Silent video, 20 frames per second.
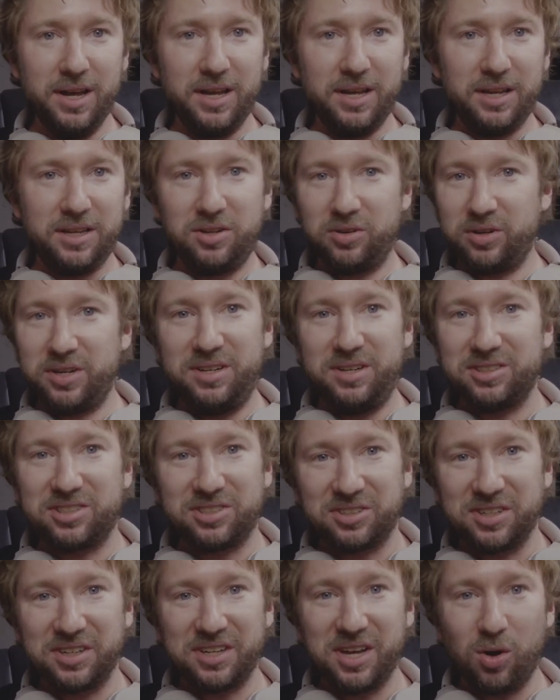your
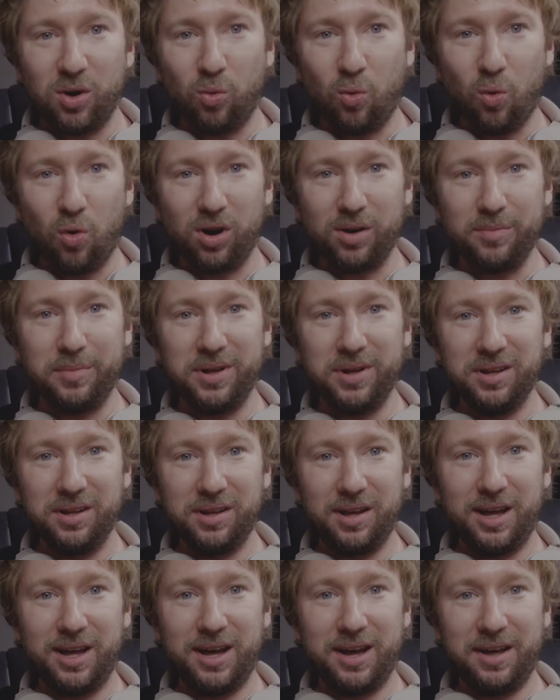ears are going to get warm.
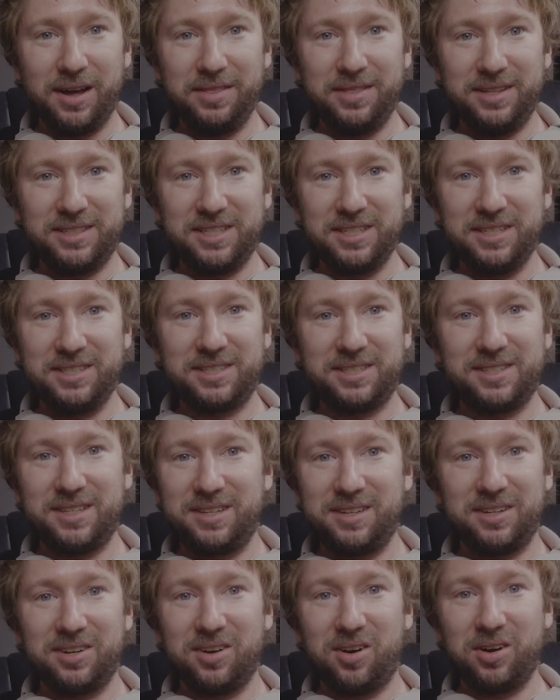This is
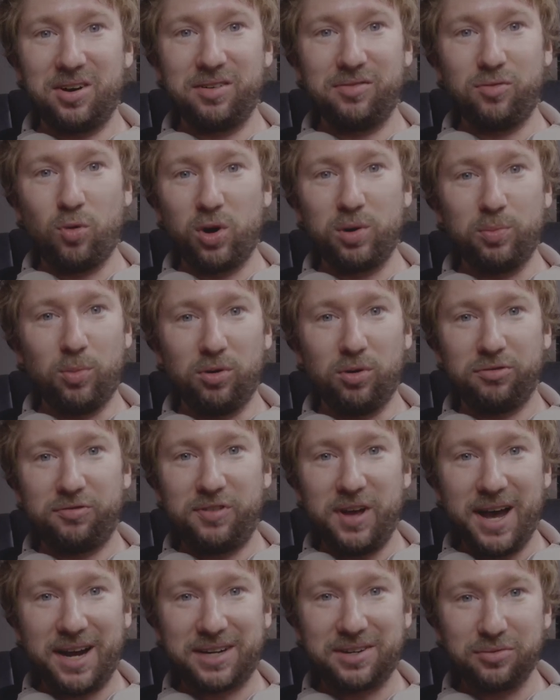an unavoidable
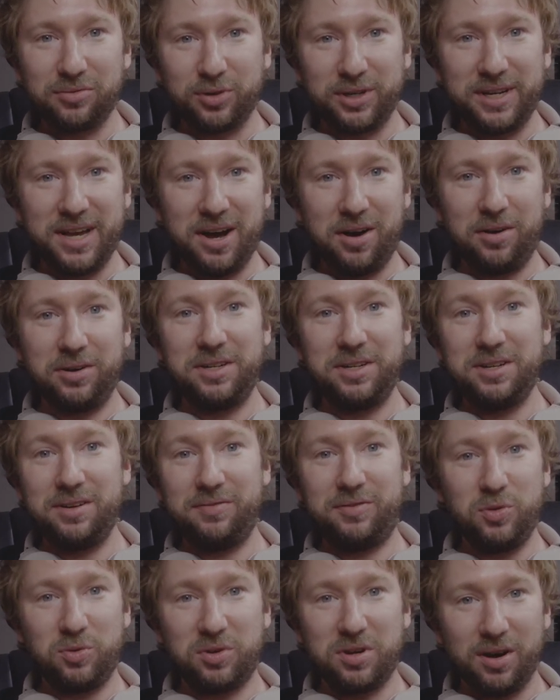fact of reality.
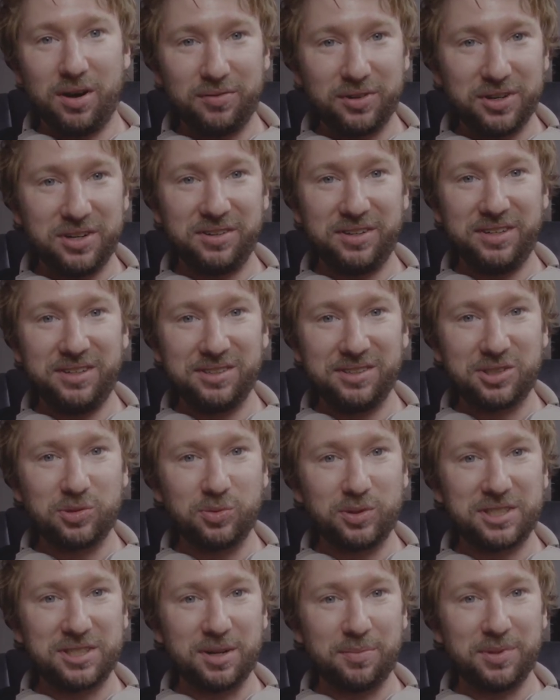If you cover your ears
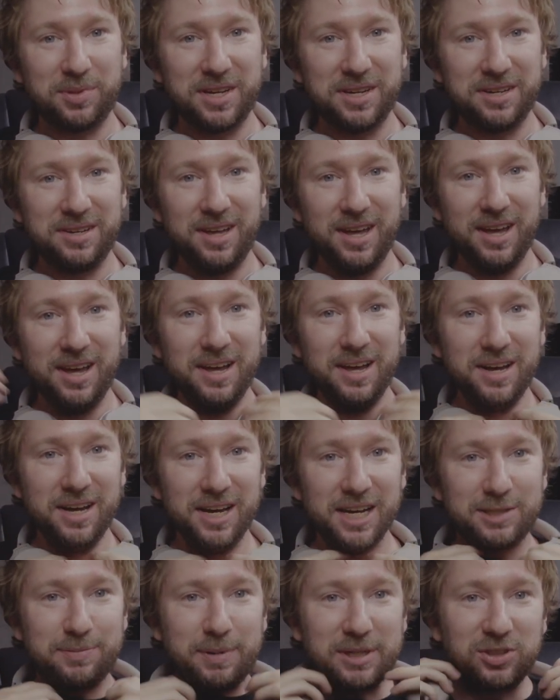with something,
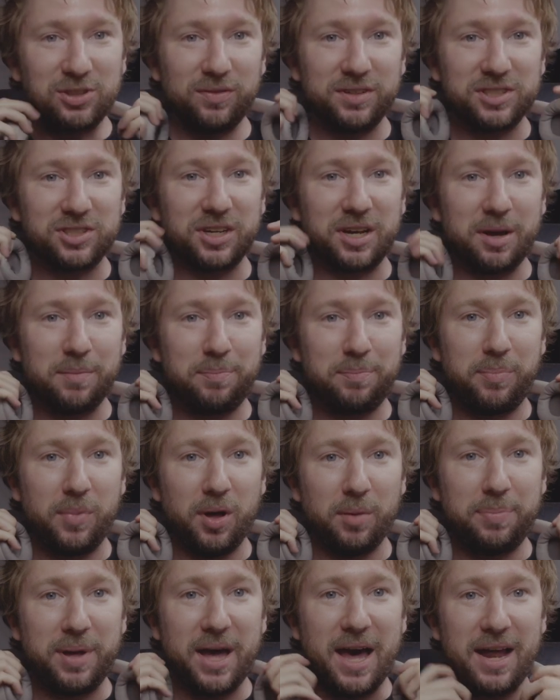especially if it's like a
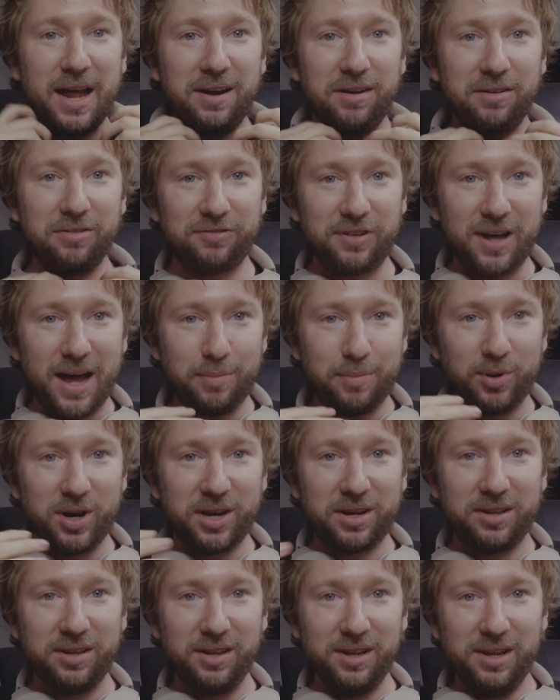padded fabric,